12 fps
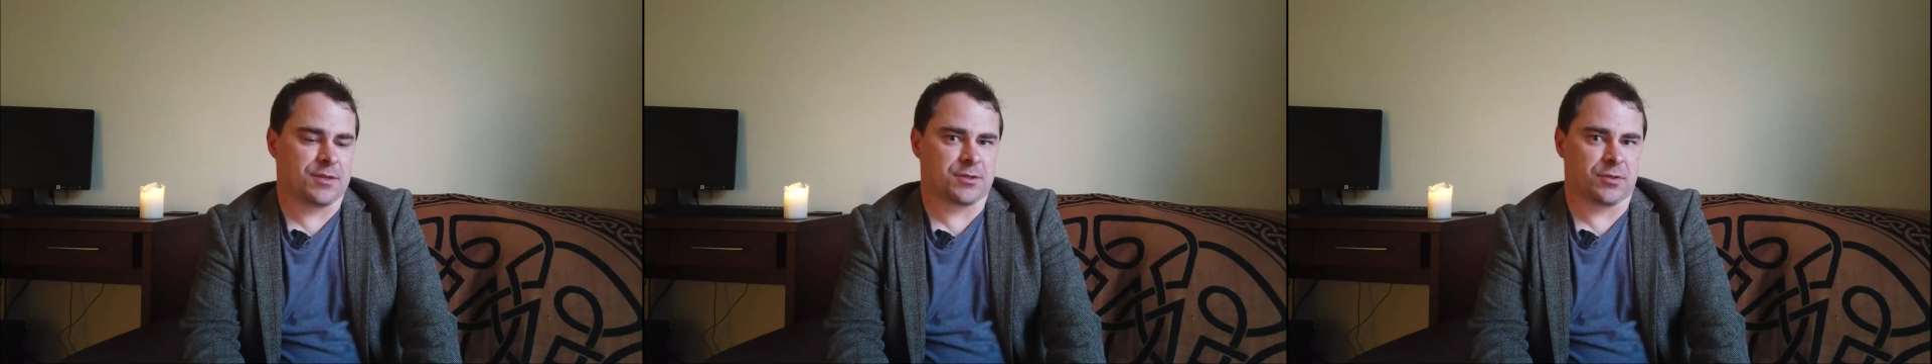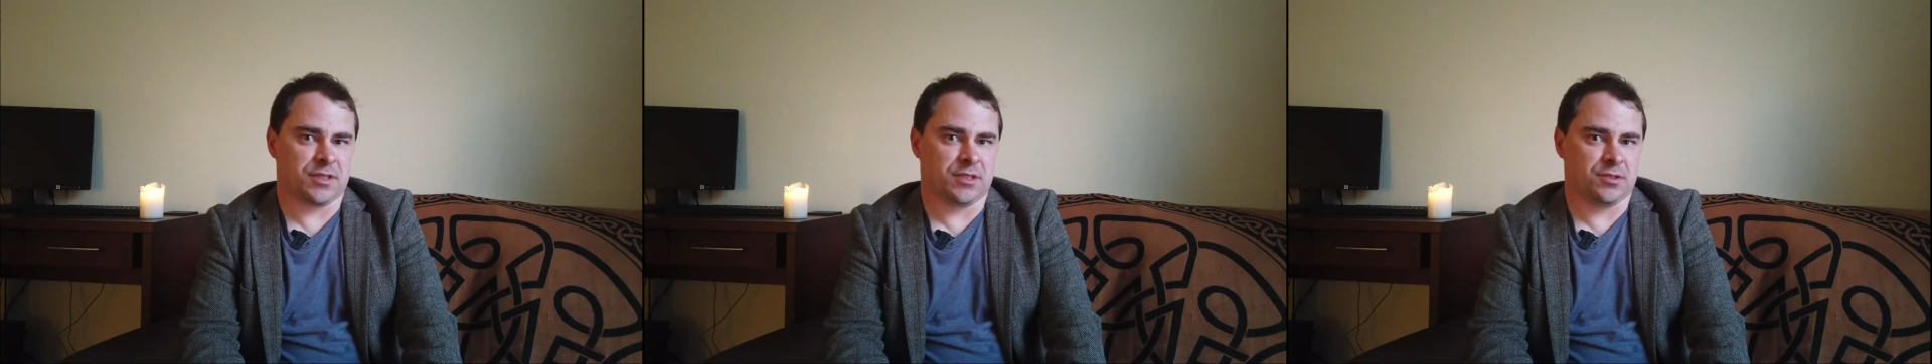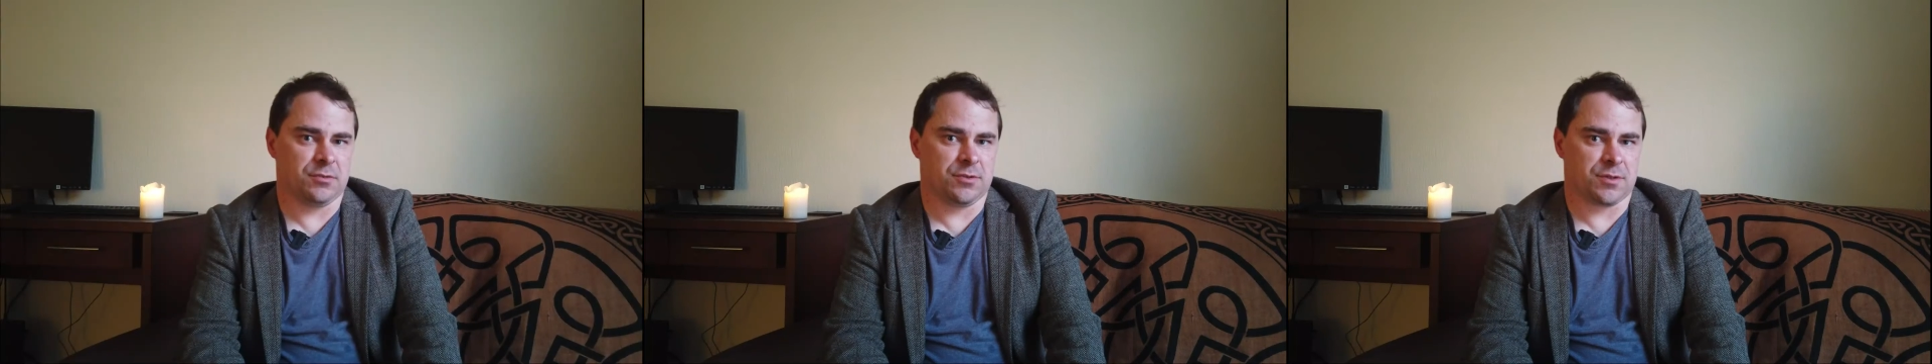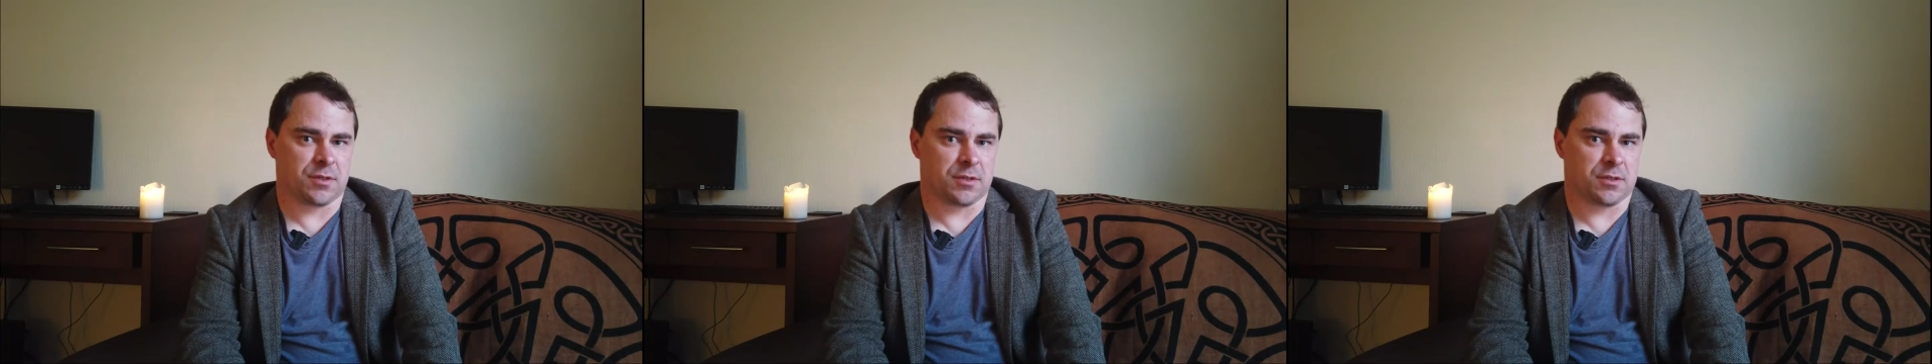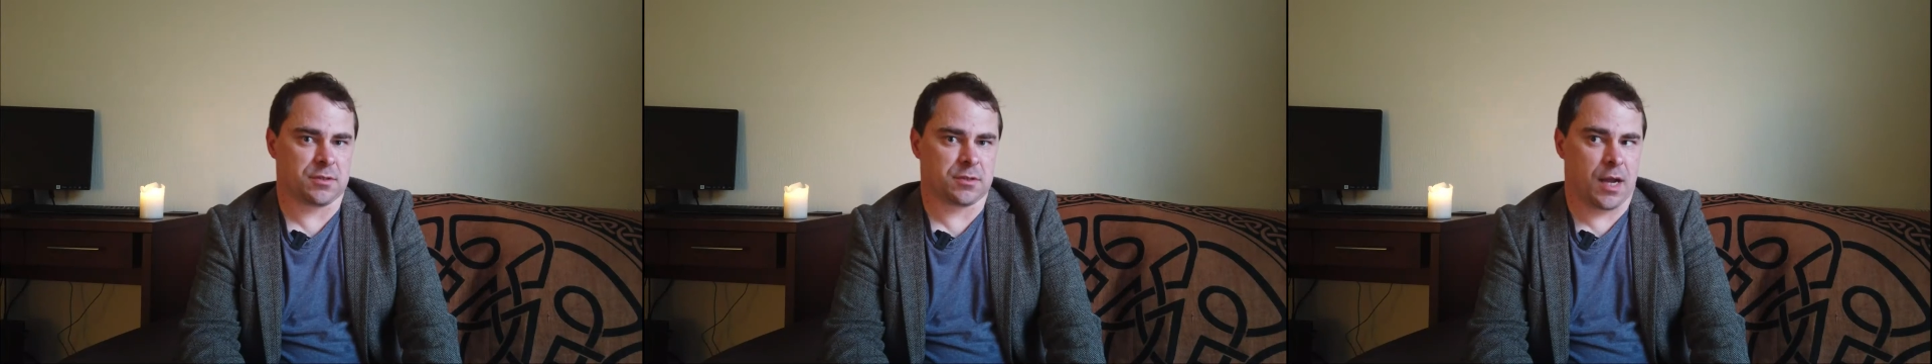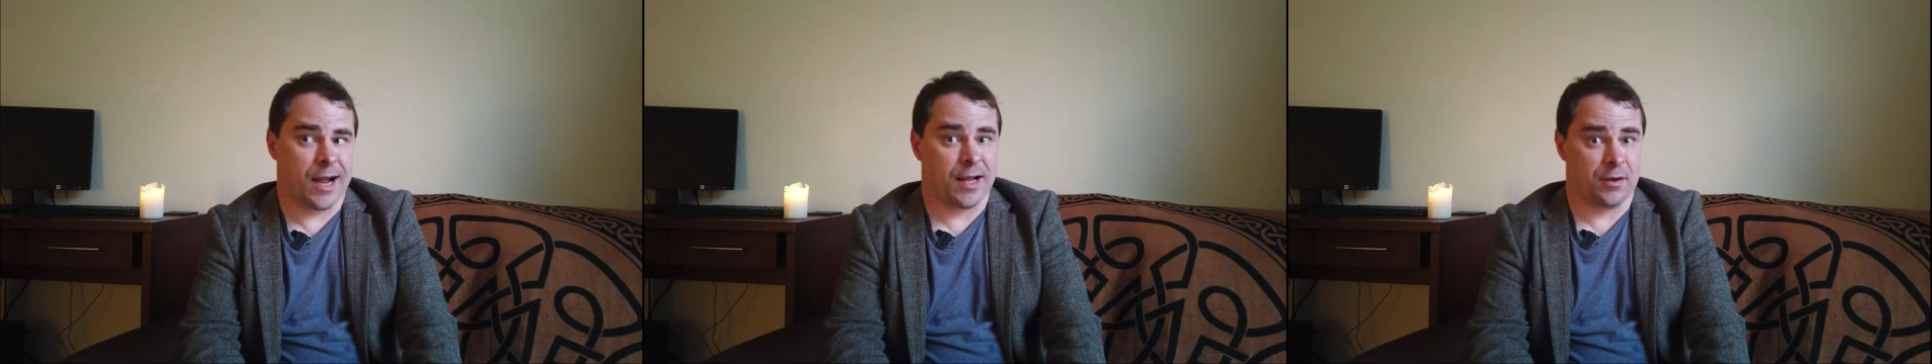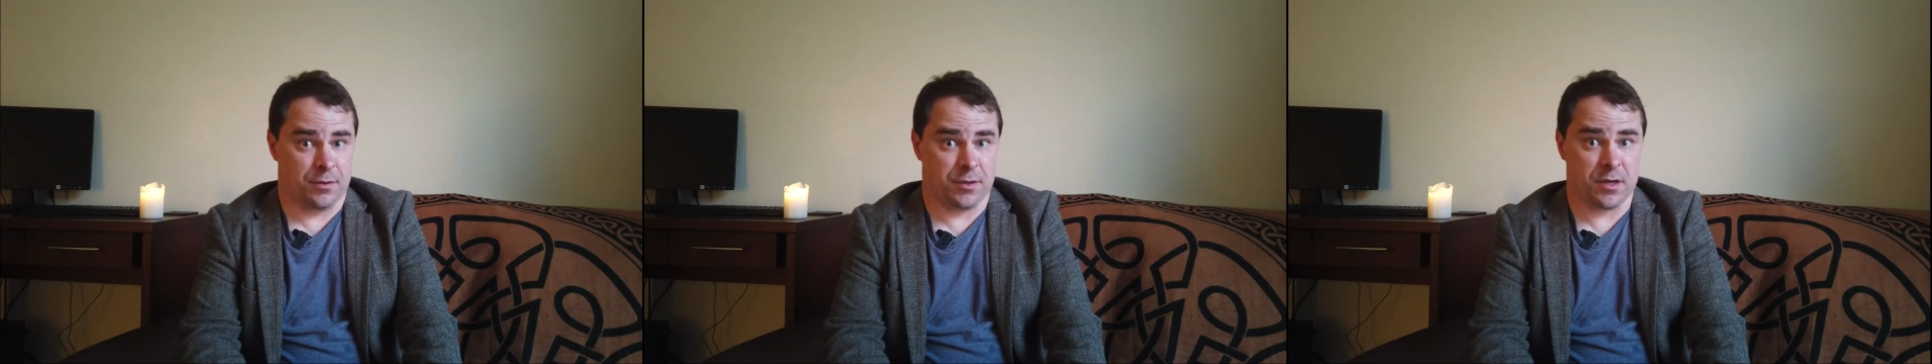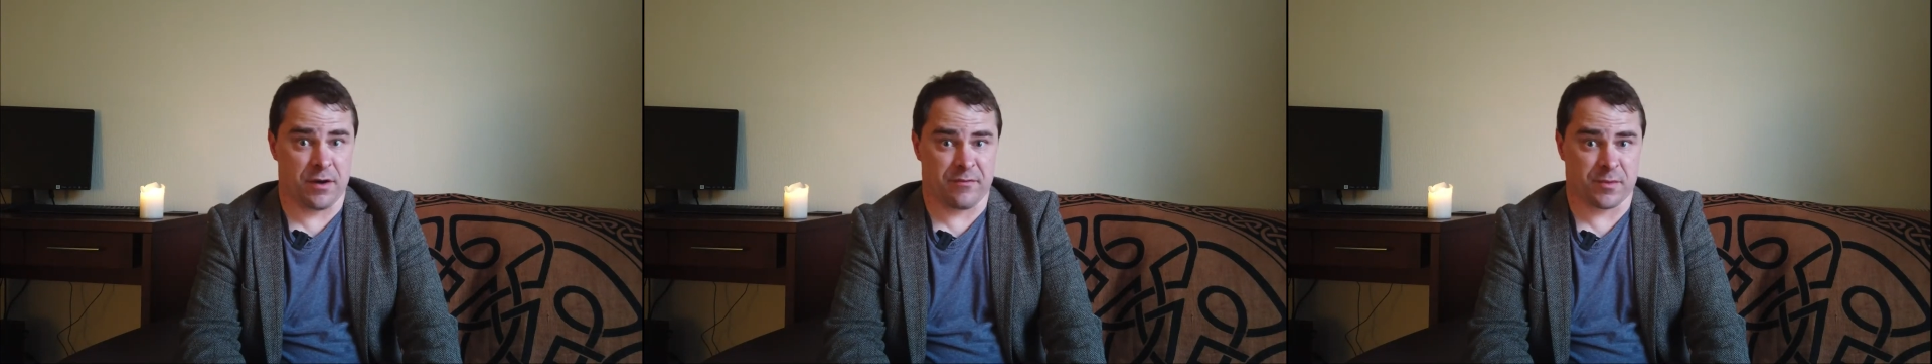And so he used this, and the
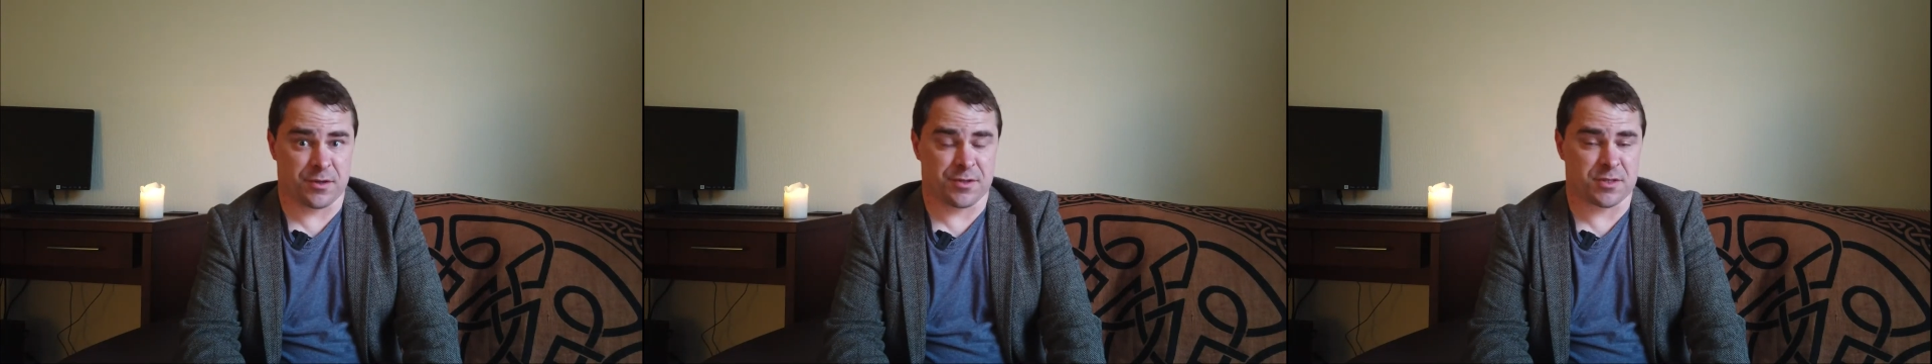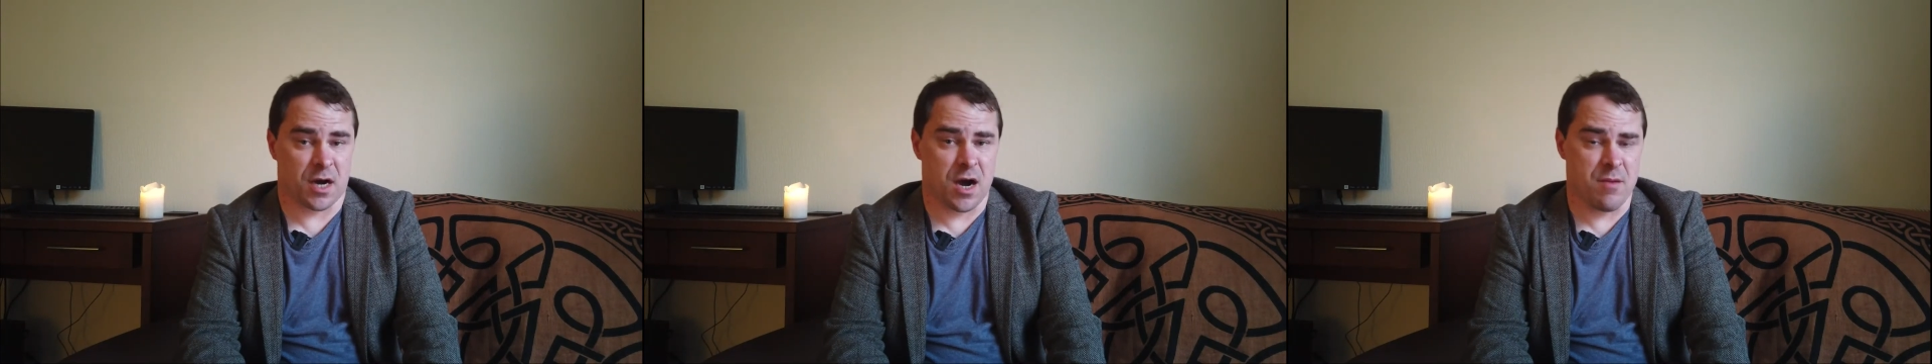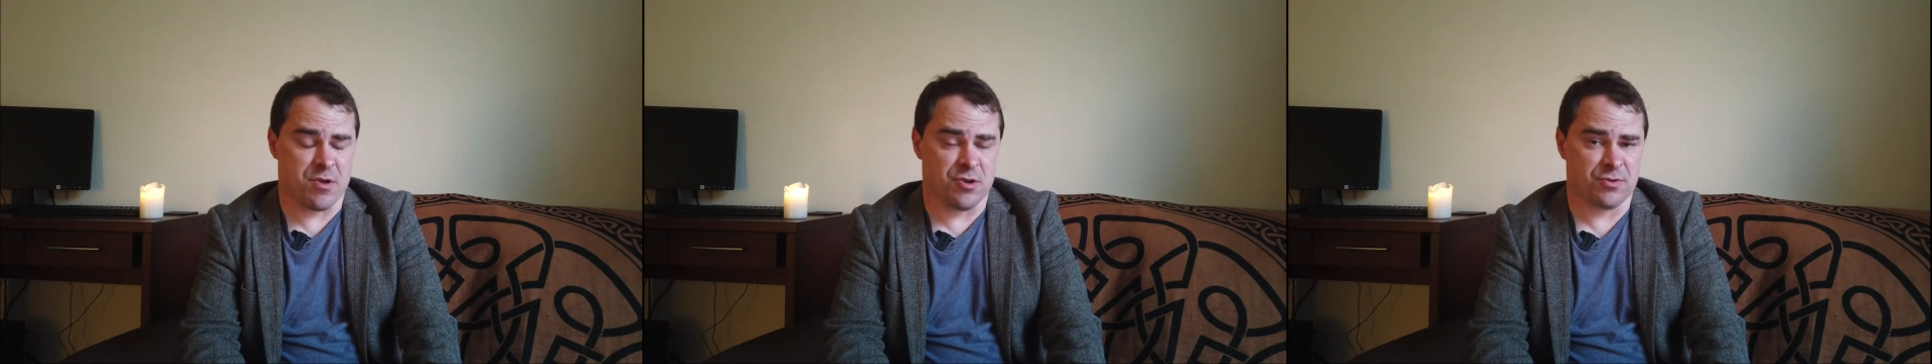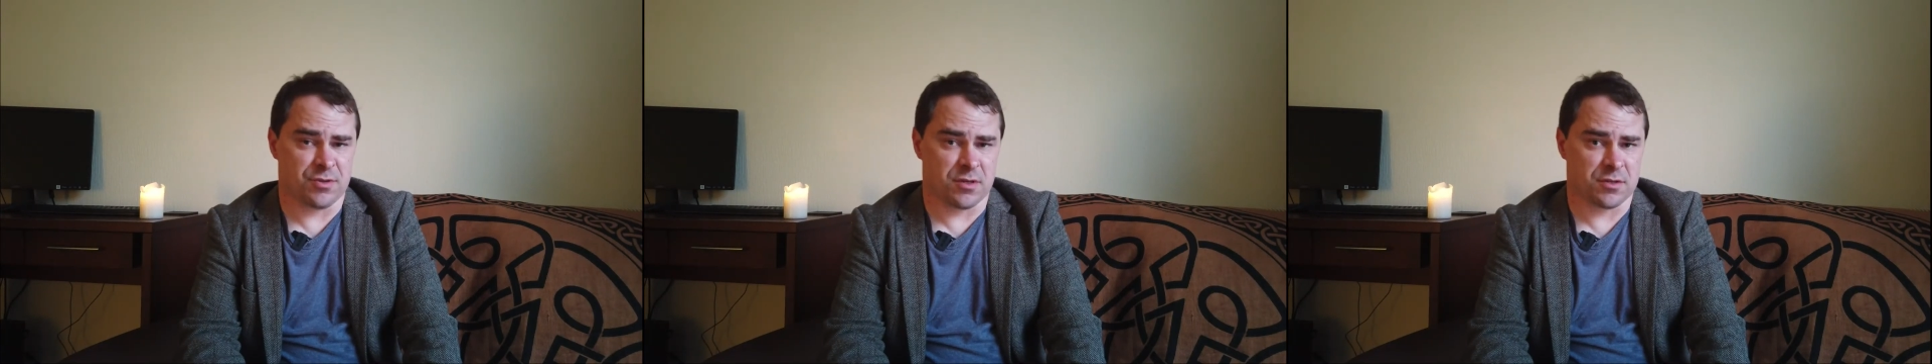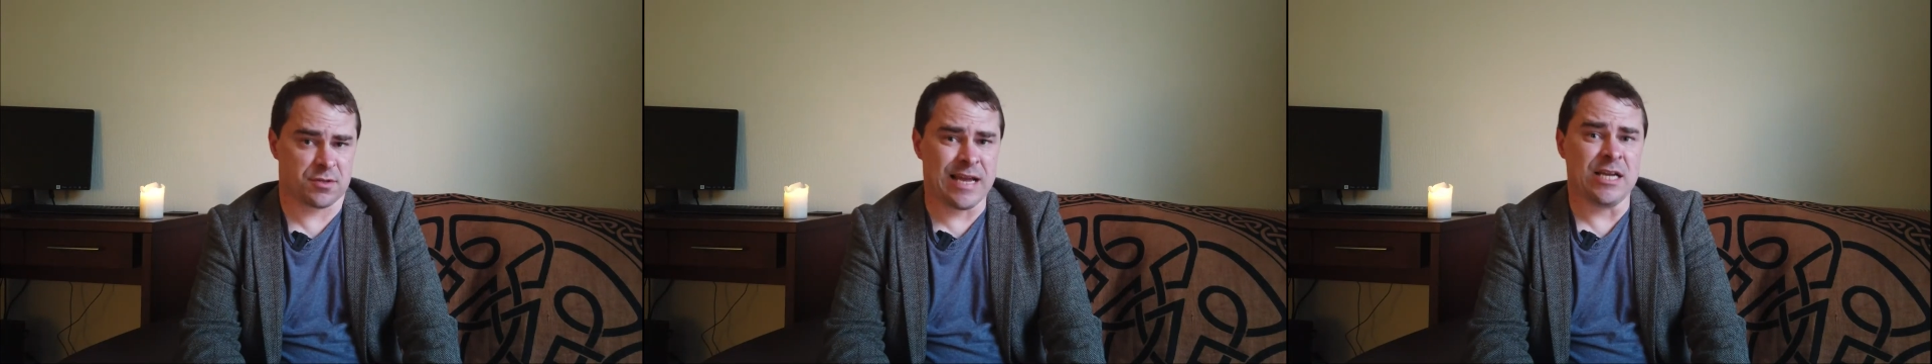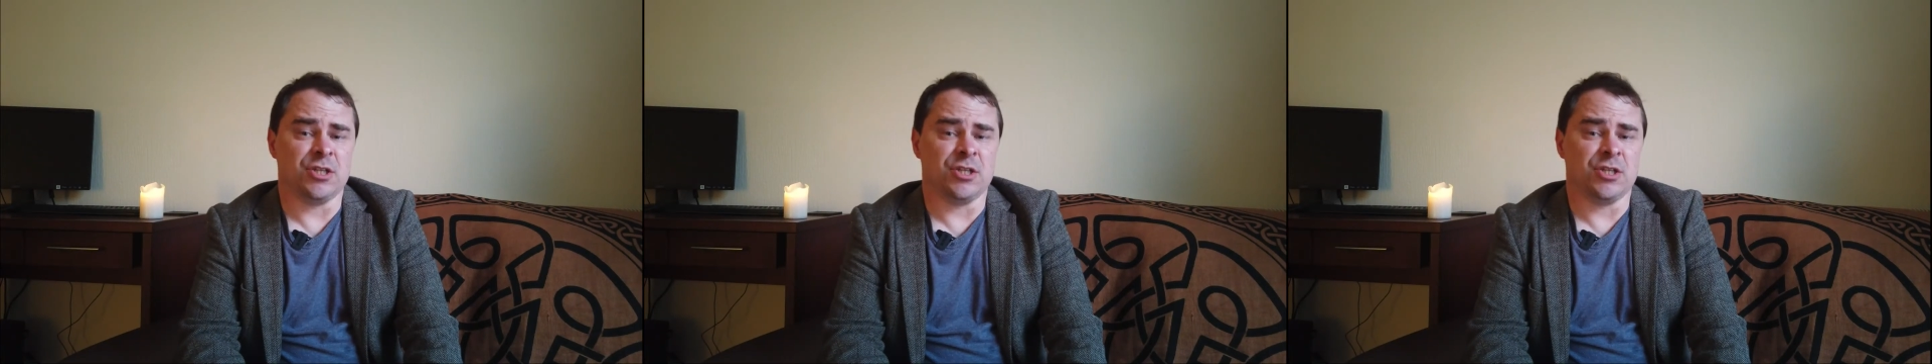government at the time used this,